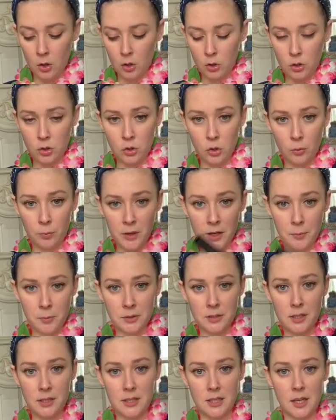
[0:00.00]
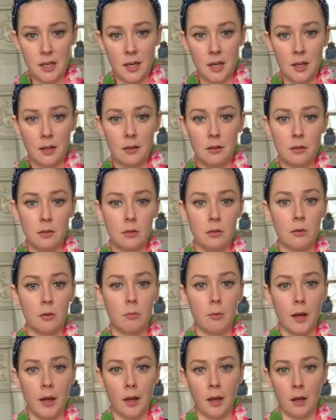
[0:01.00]
you'll be able to see it the
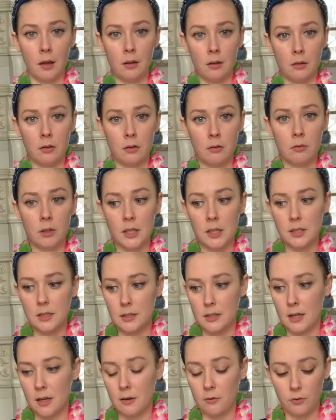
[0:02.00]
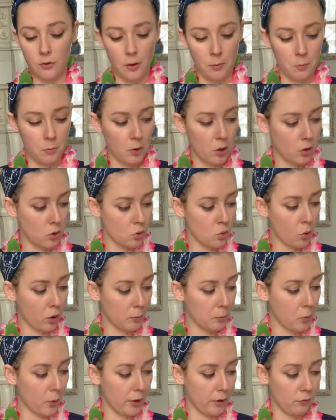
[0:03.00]
way you need to see it from your
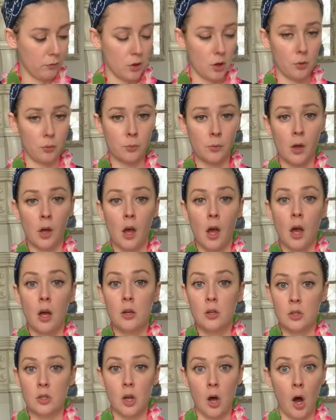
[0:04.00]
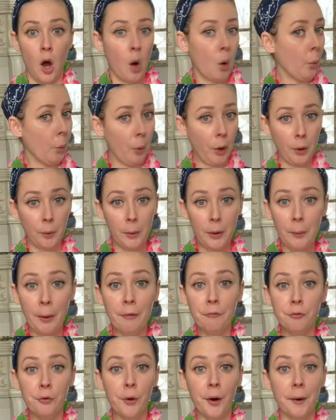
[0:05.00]
point of view. So what are we
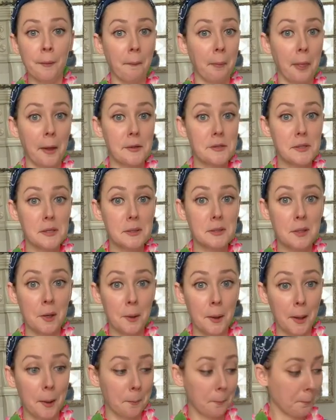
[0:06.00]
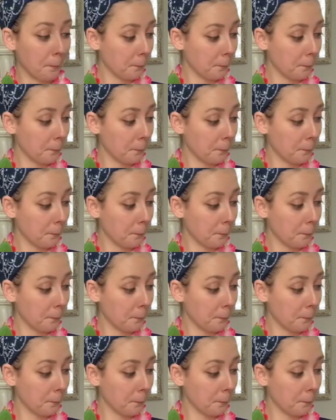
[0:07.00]
waiting for? Let's get started.